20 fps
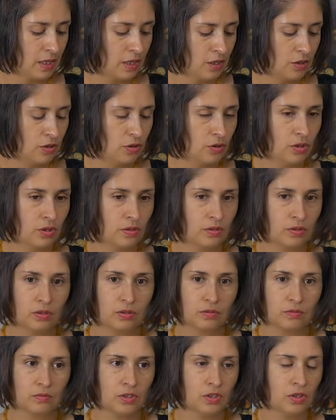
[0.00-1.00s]
You could
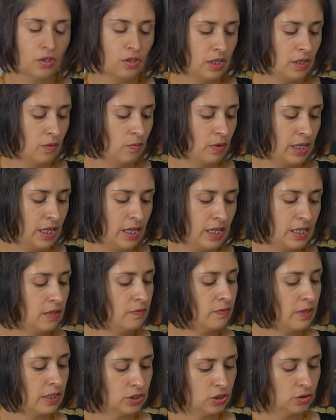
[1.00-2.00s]
cook it with any
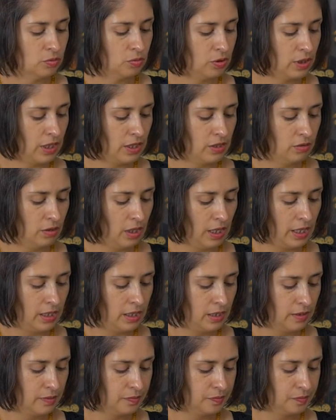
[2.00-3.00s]
vegetable that you like.
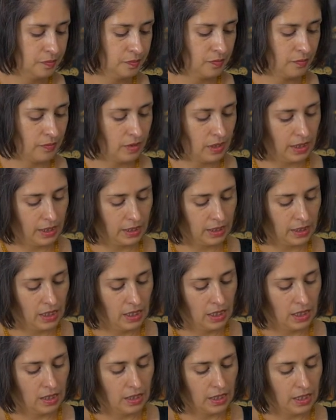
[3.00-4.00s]
And
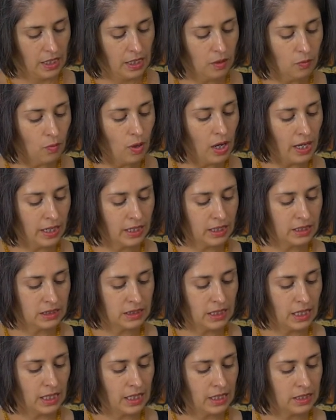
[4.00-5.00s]
quinoa, I could
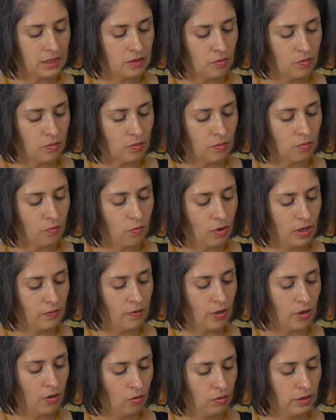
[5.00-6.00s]
say, is one of
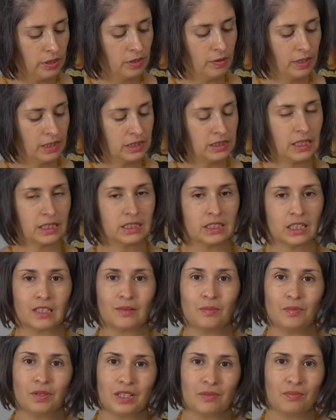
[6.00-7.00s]
our only grains that's a
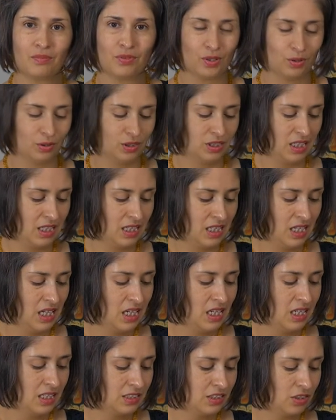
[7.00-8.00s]
complete protein.
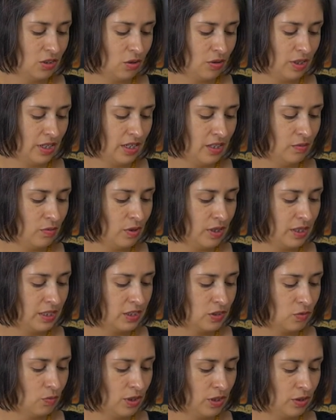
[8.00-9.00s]
So quinoa
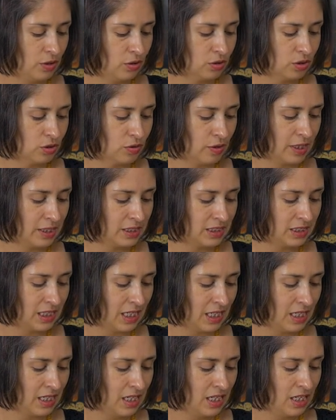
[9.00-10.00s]
is one of those grains
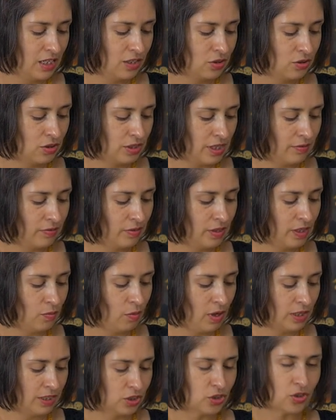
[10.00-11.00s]
that you definitely
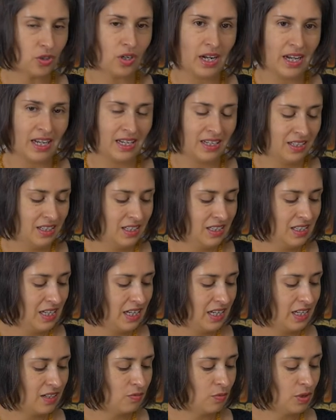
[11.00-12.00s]
want to try.
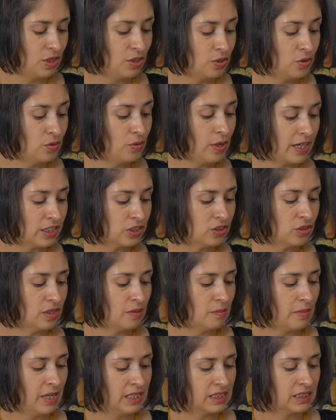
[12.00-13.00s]
And we do actually
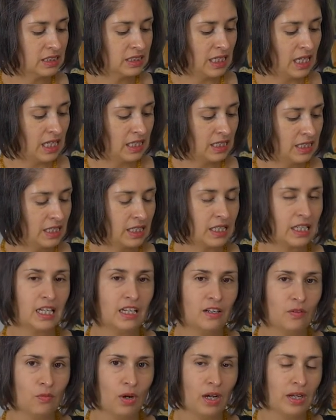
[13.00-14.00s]
make a salad, a
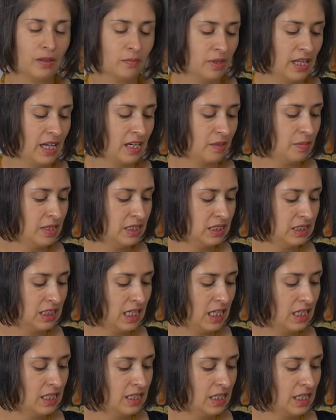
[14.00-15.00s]
quinoa and black bean
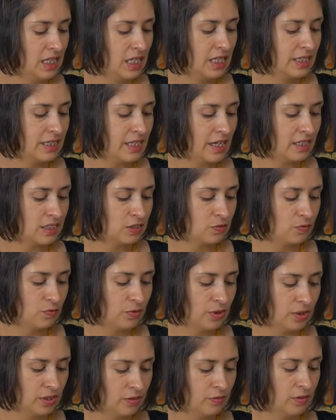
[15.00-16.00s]
salad, that is
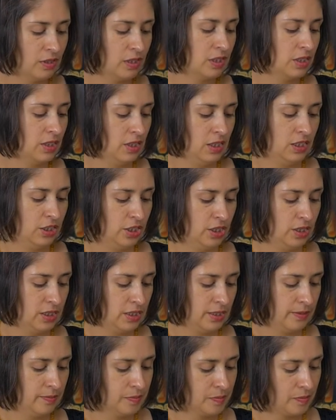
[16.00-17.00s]
really, really
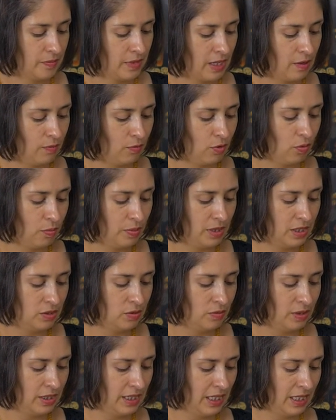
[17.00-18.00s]
delicious. And we'll be
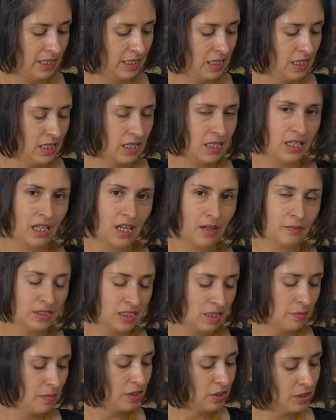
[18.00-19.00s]
doing that
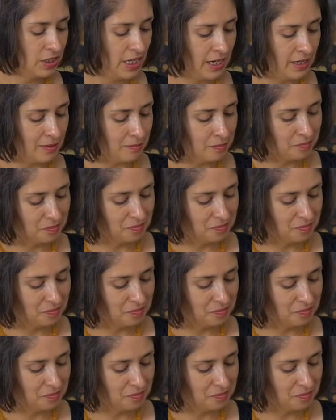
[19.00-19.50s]
some other day.